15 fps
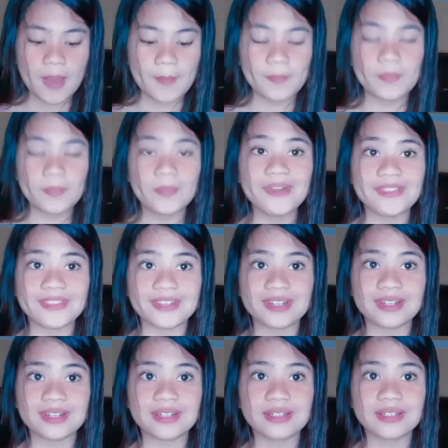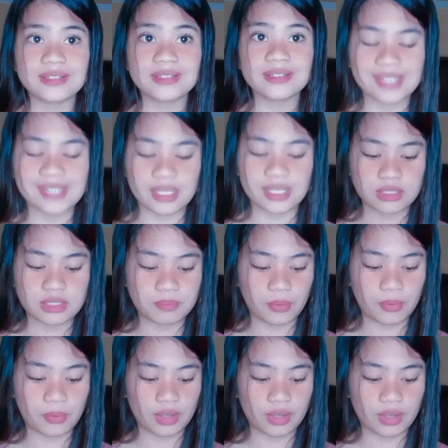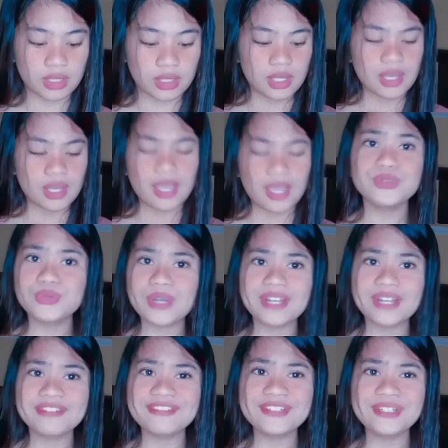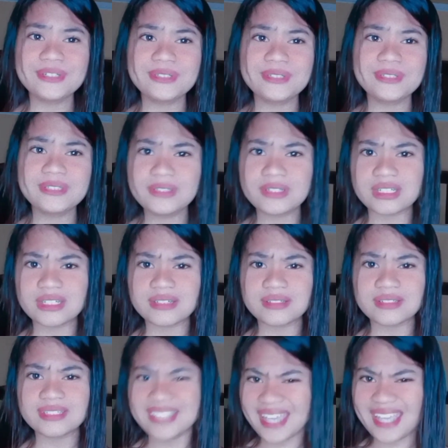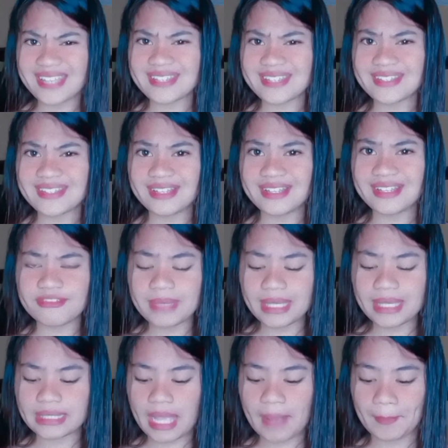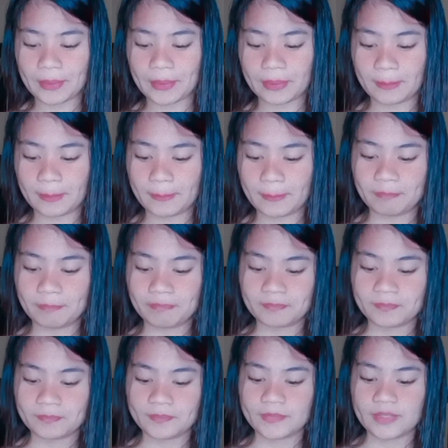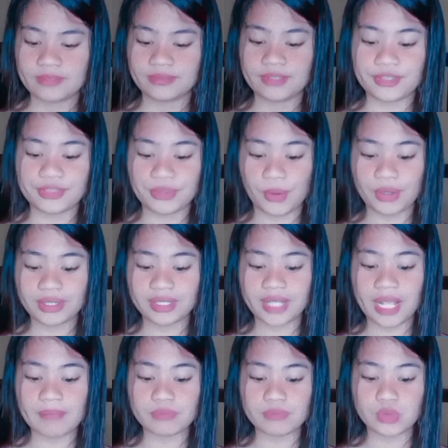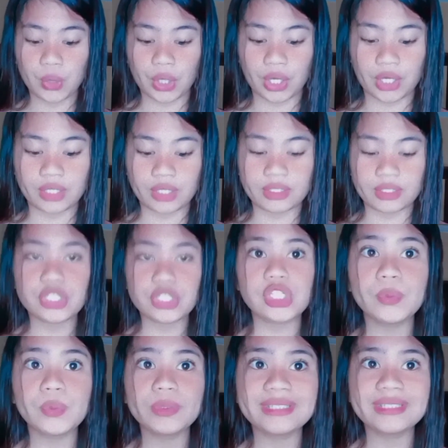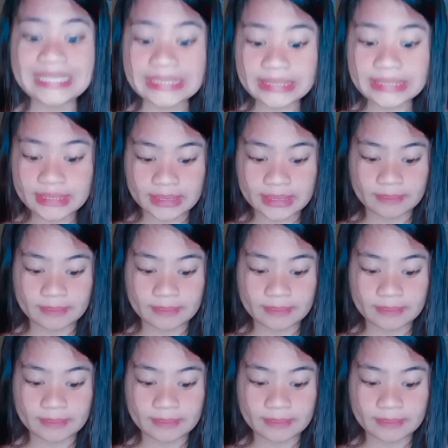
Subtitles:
"Mother," said the boy, "how dreadful you look! Yes, give me an apple." The thought came to her that she would kill him.